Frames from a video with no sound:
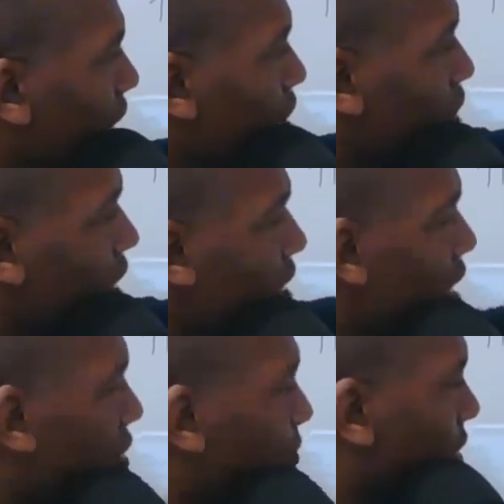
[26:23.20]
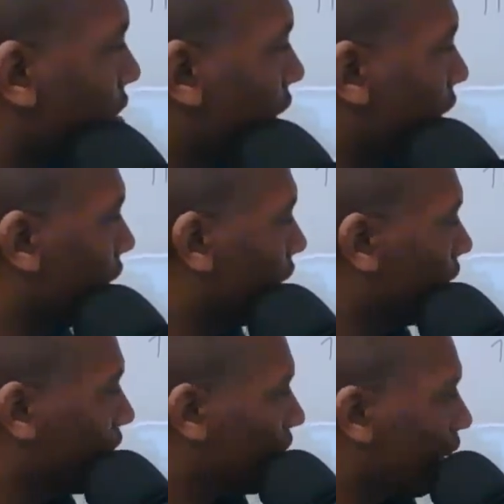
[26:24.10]
36%,
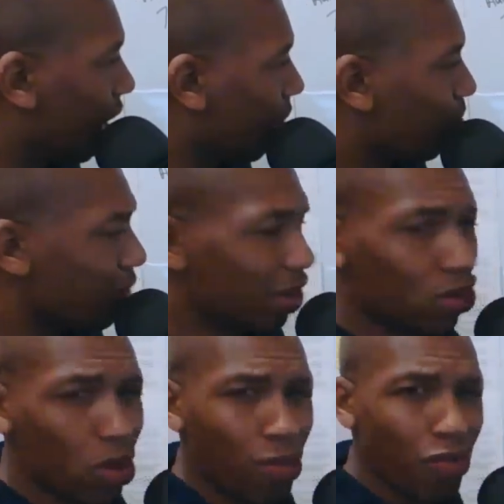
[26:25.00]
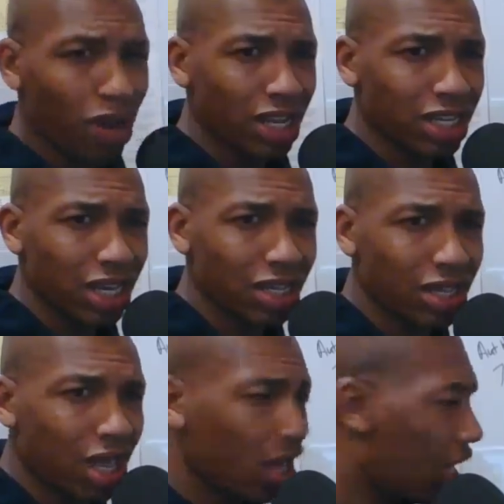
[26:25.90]
and big
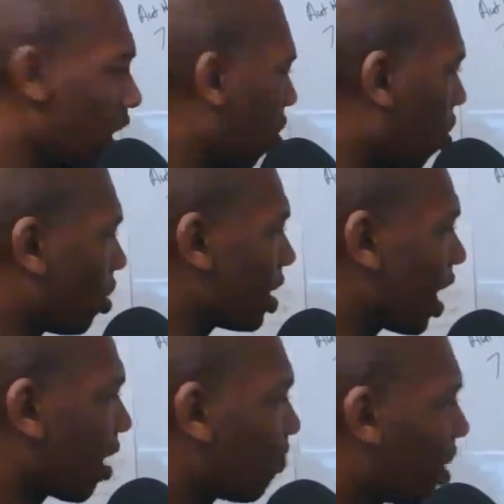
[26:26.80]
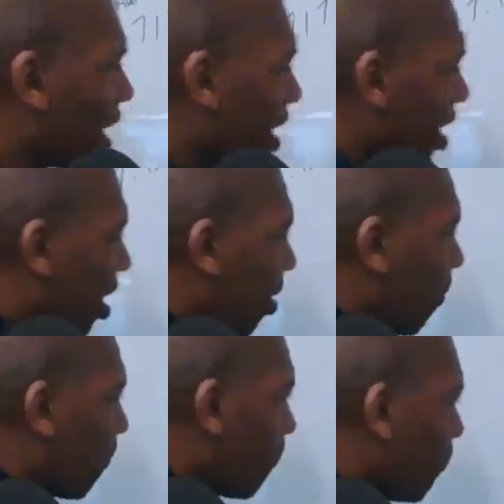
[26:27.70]
corporations only gotta pay
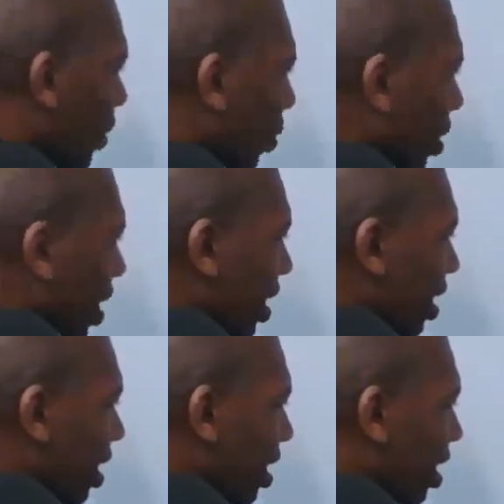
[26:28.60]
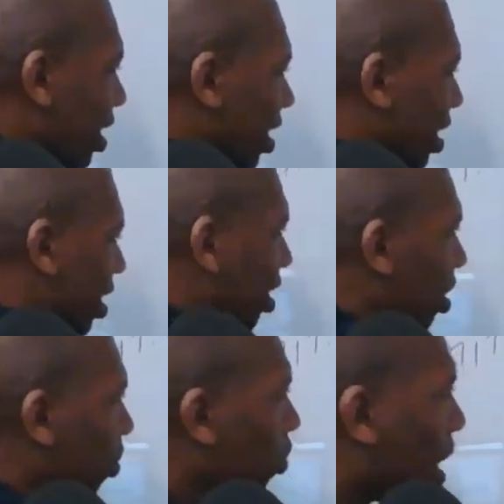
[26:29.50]
billion,
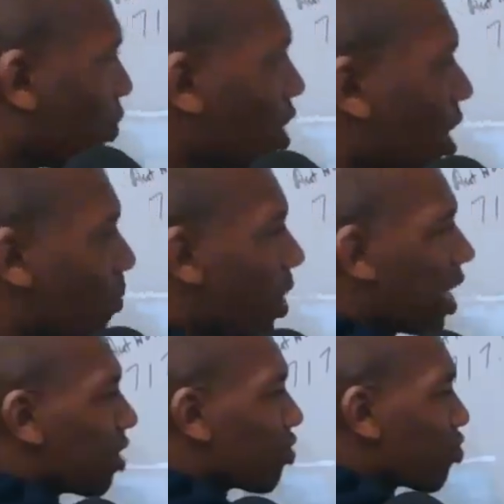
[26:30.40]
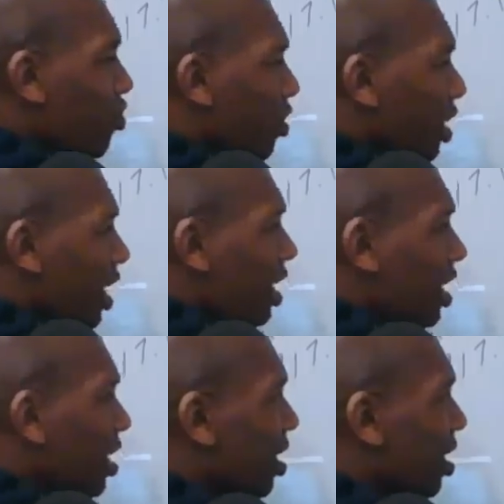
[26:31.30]
while we are paying trillion,